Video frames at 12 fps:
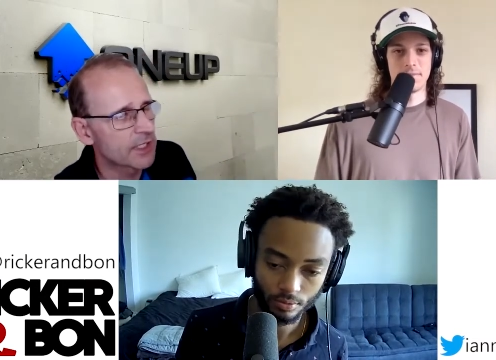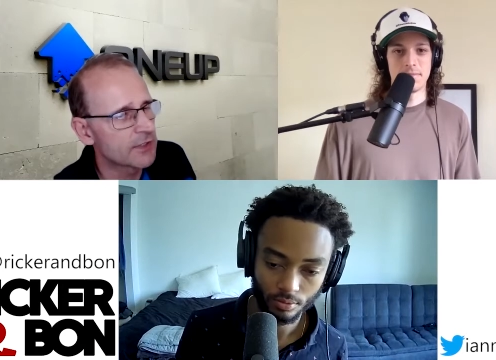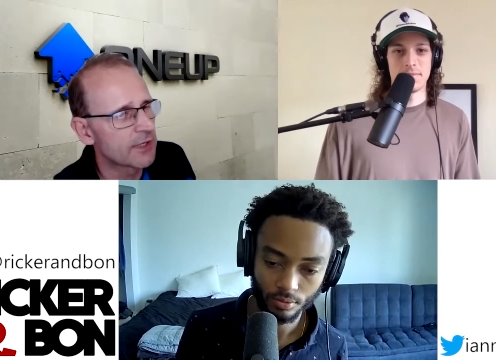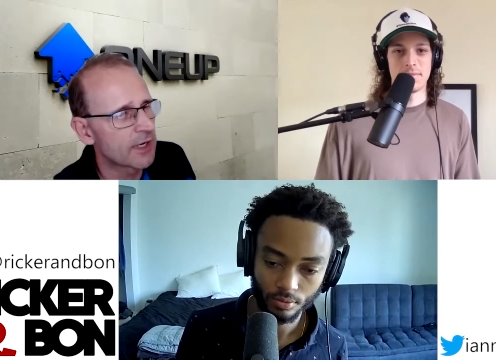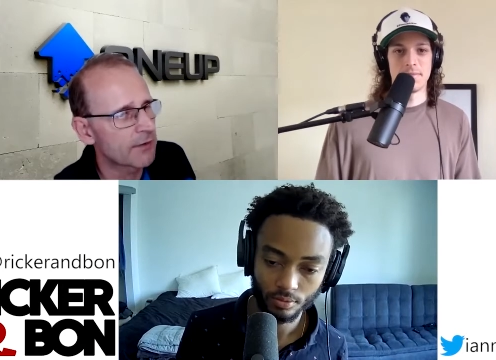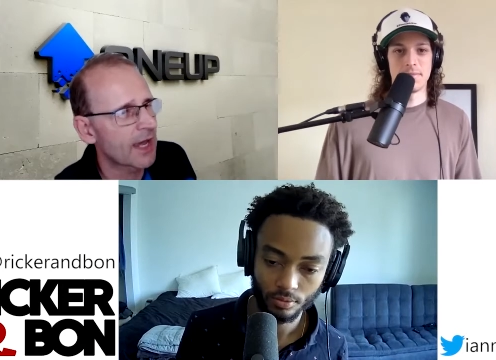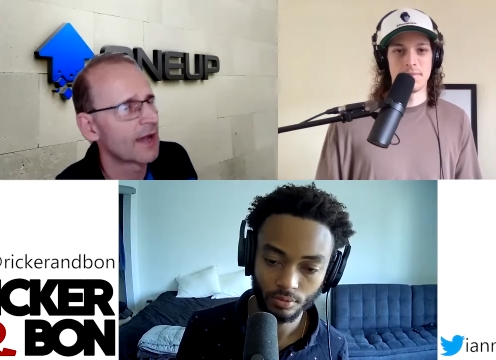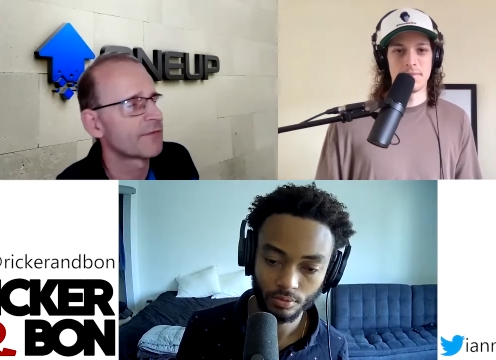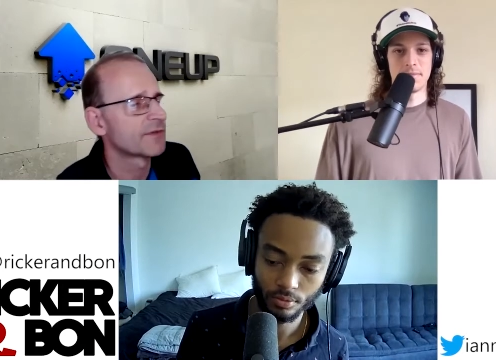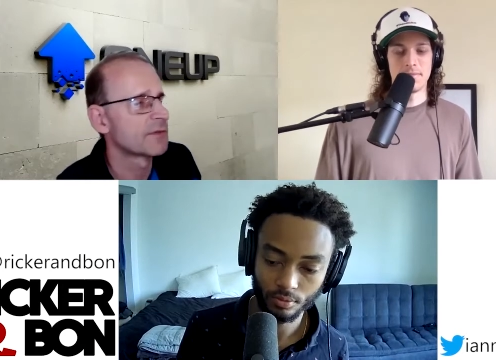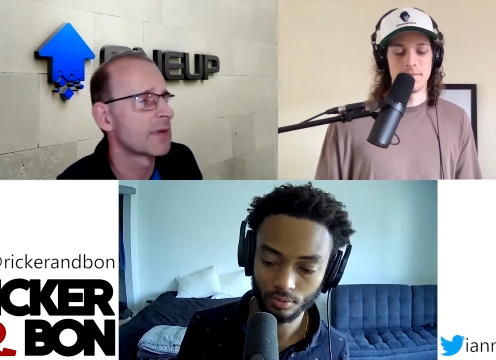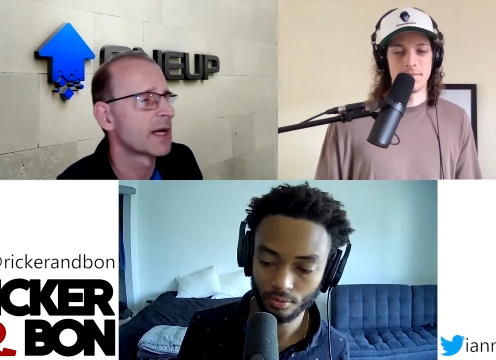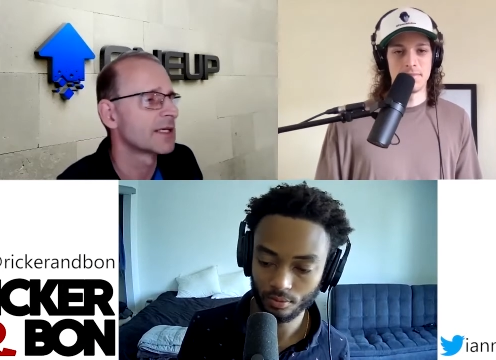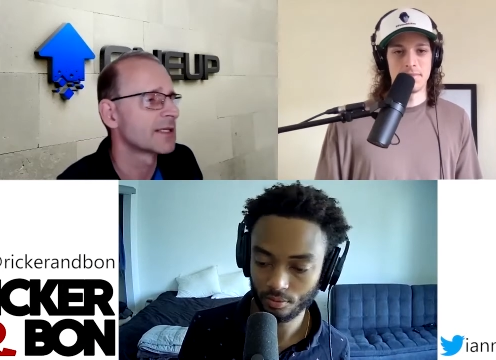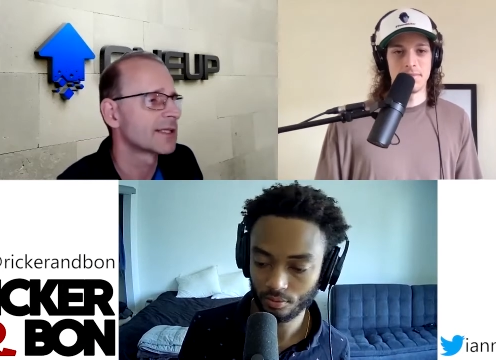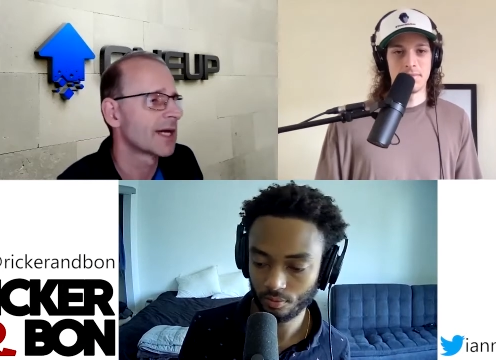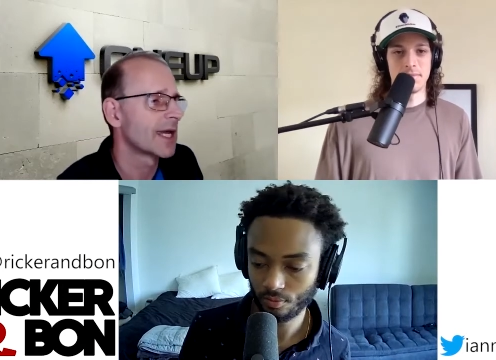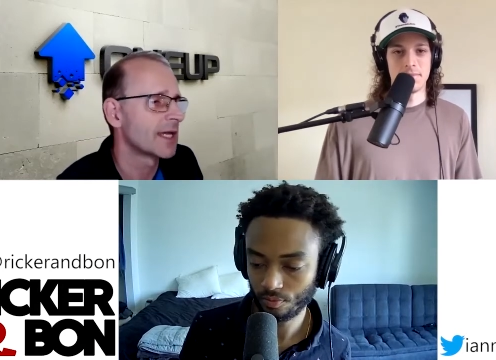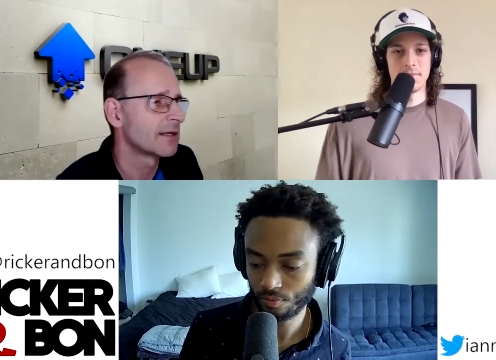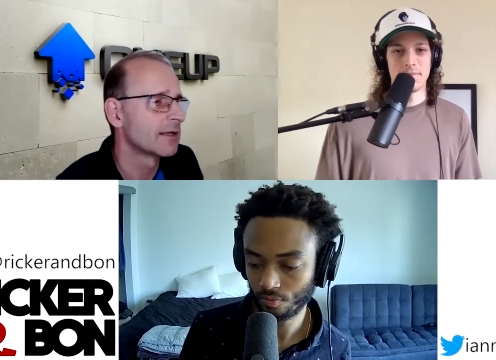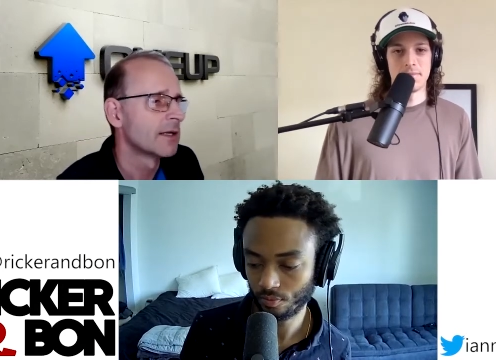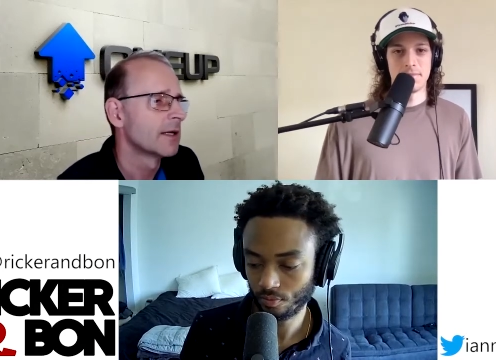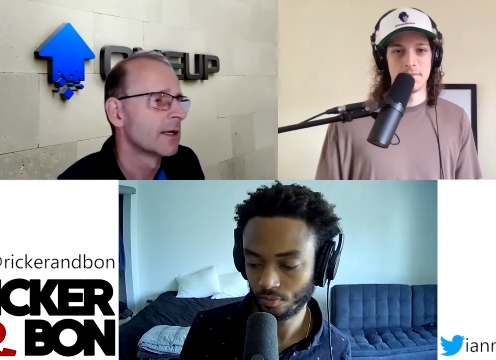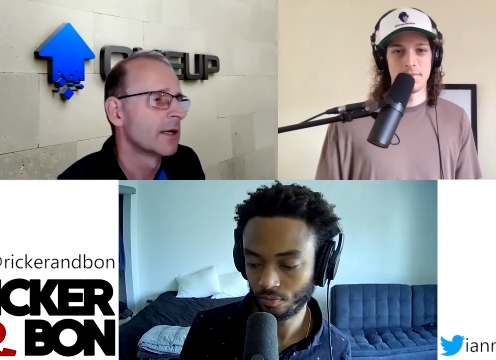Speaker 1: You don't have to
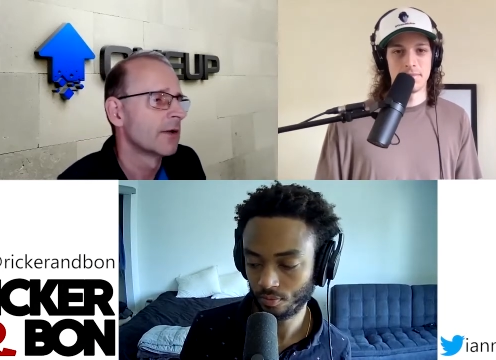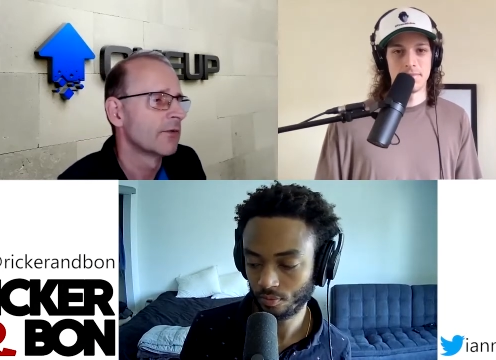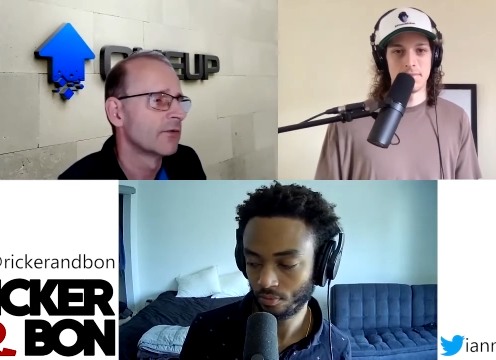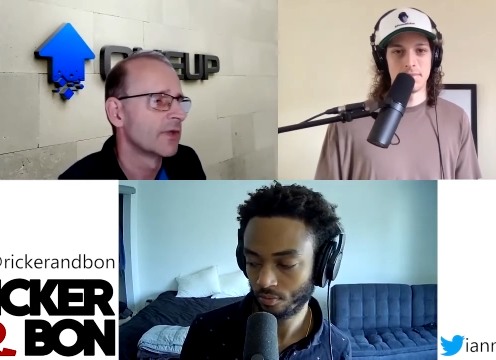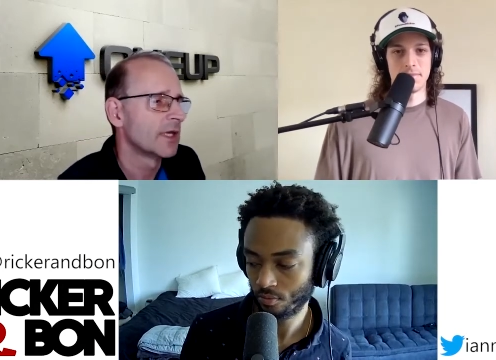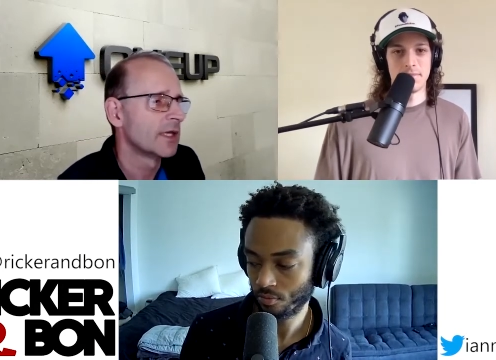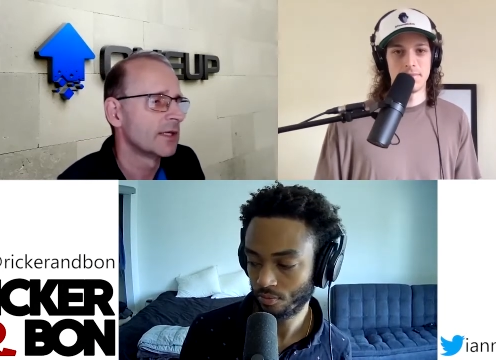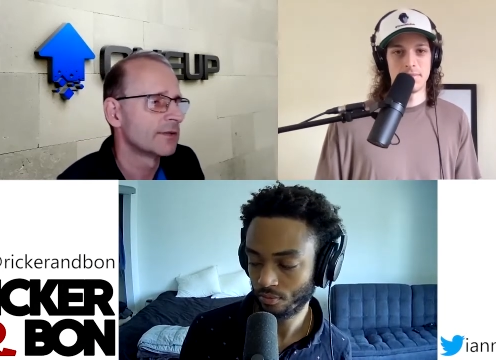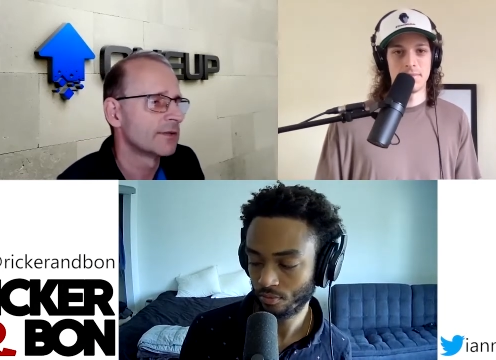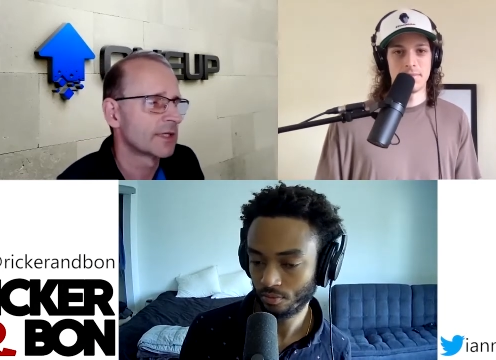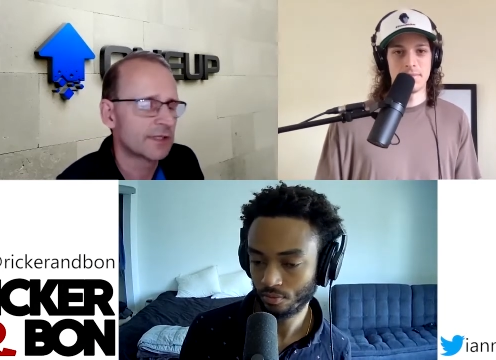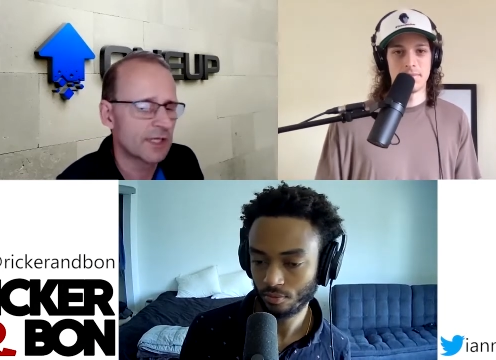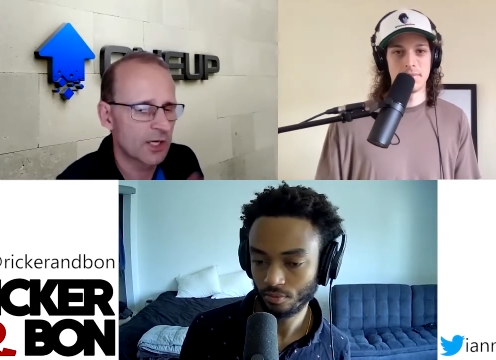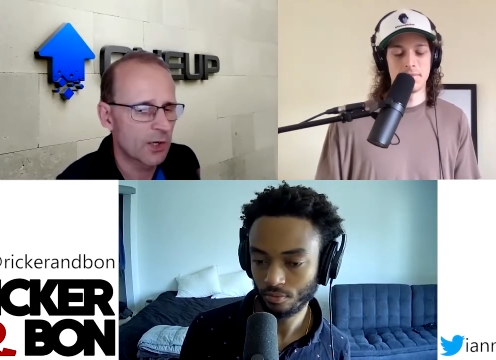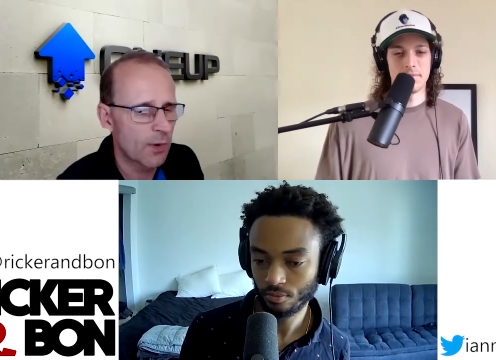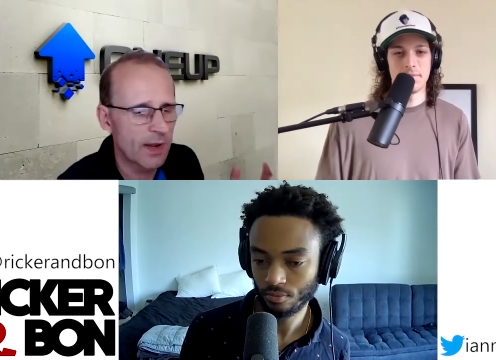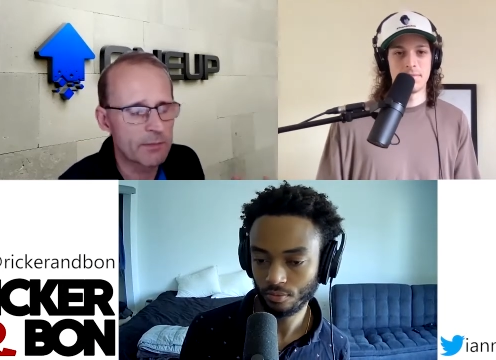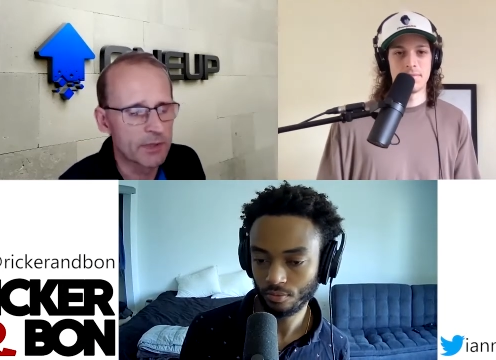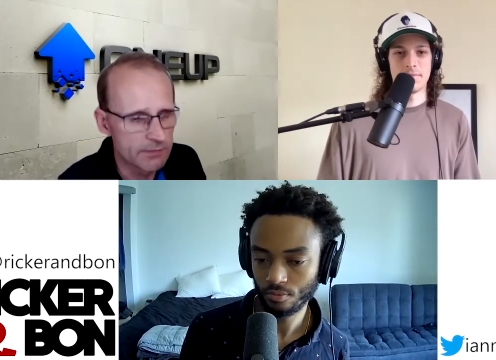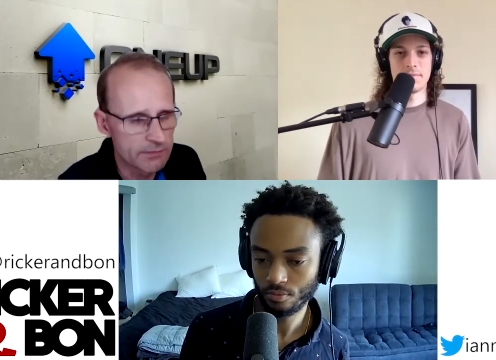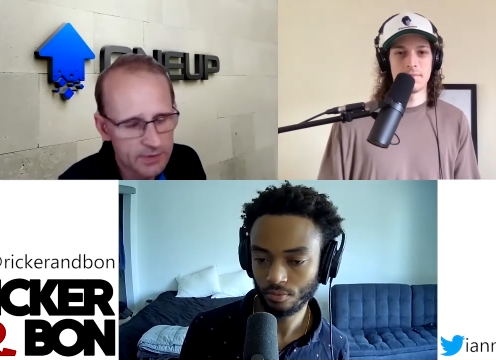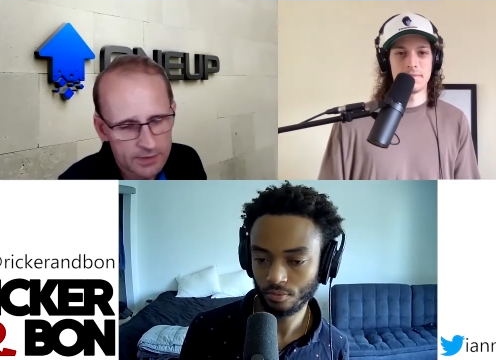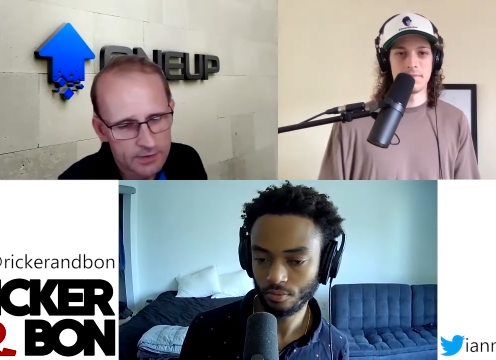maintain the the, the equipment.